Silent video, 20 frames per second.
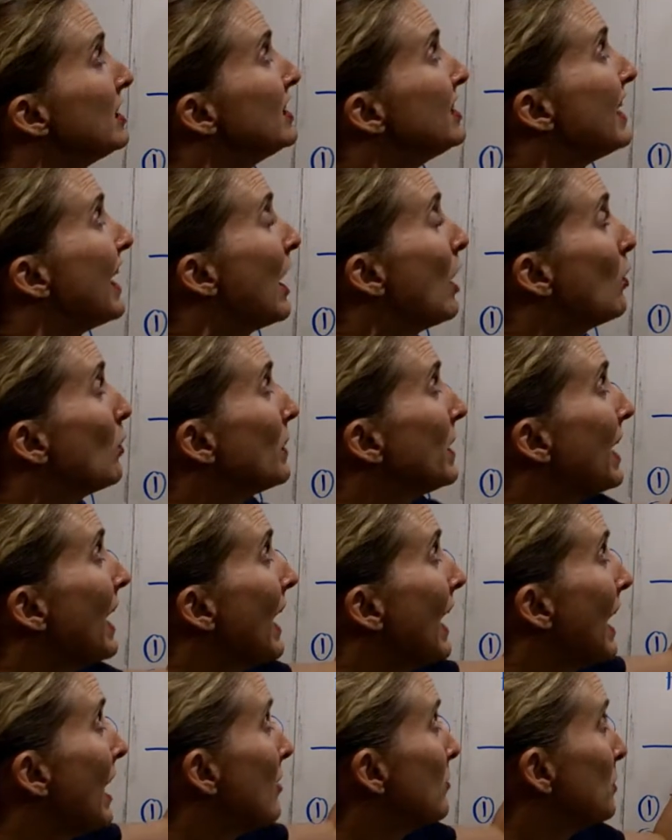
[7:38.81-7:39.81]
Now we
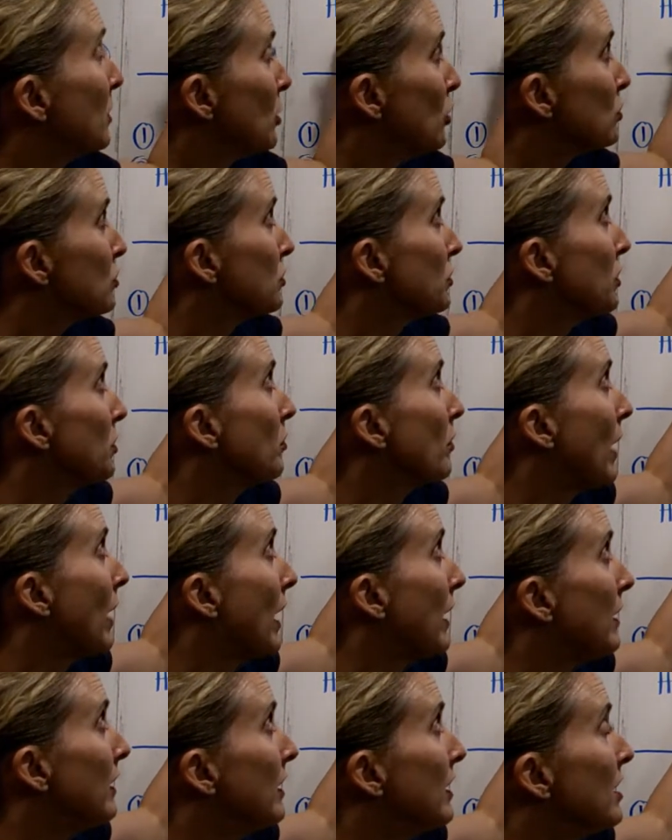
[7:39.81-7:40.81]
have, but usually
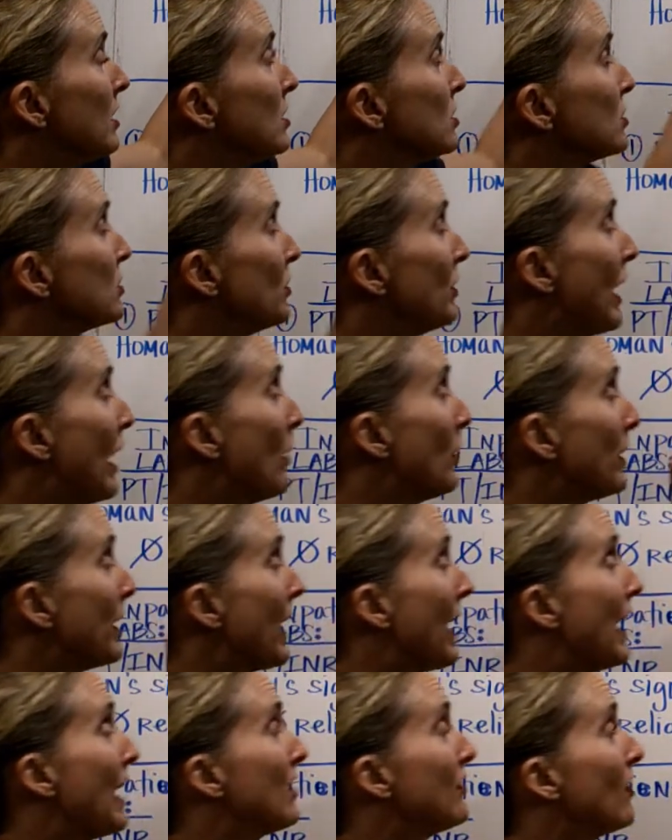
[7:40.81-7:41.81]
red. So now we
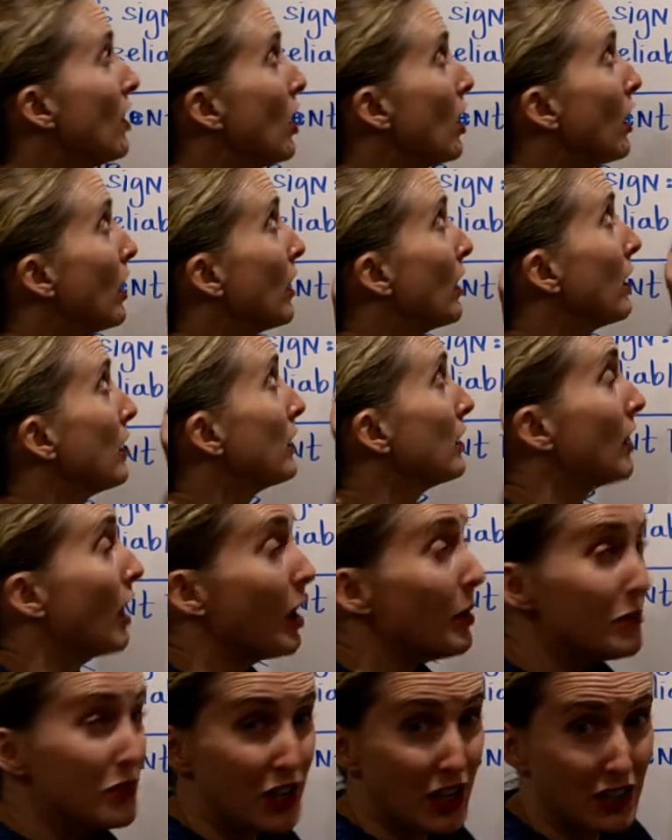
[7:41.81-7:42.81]
have our
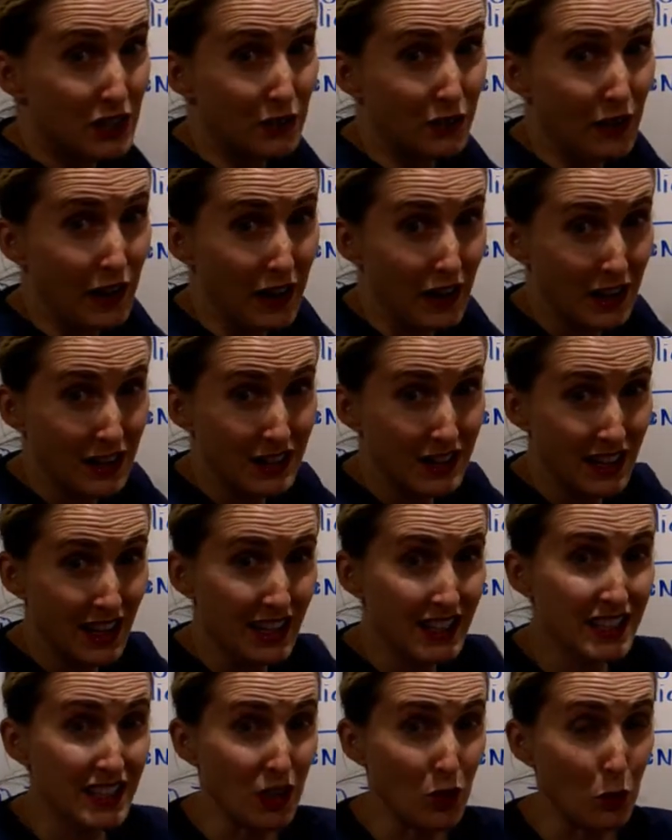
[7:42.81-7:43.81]
objective findings,
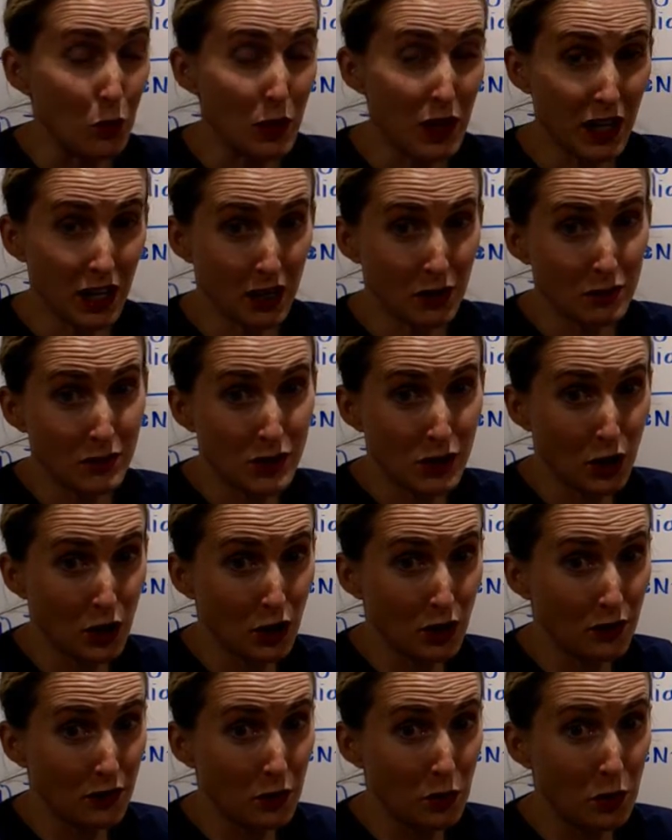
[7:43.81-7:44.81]
things that we can
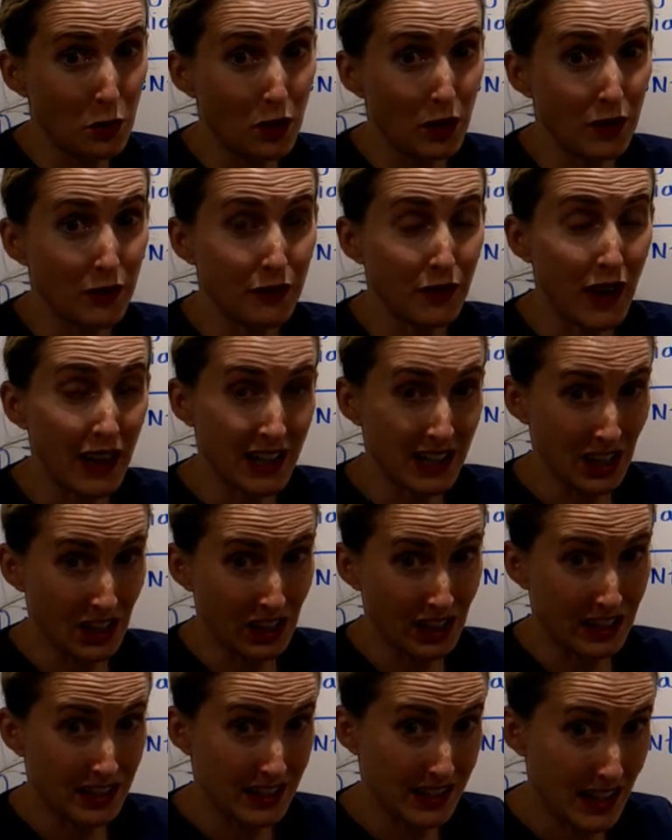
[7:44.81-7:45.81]
observe or find on
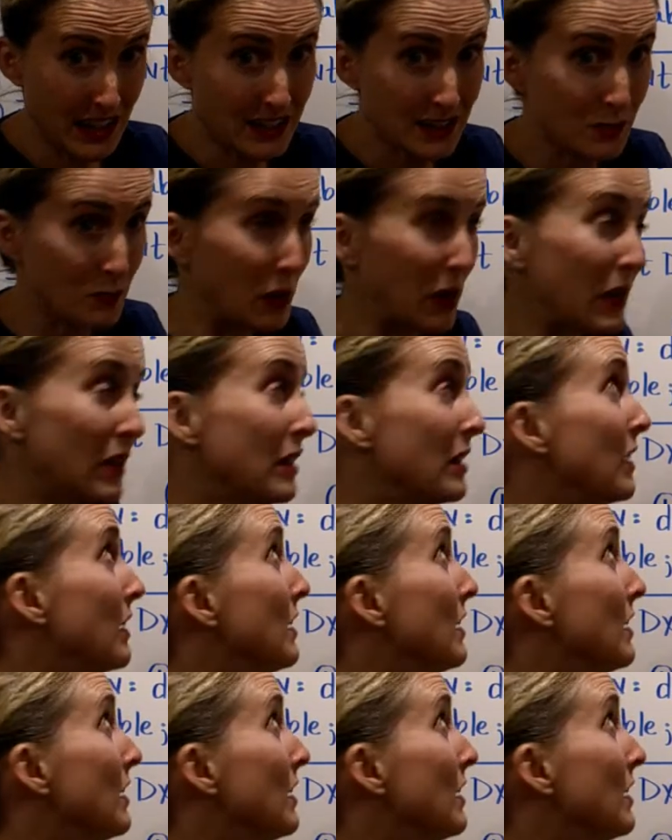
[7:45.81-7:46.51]
an assessment.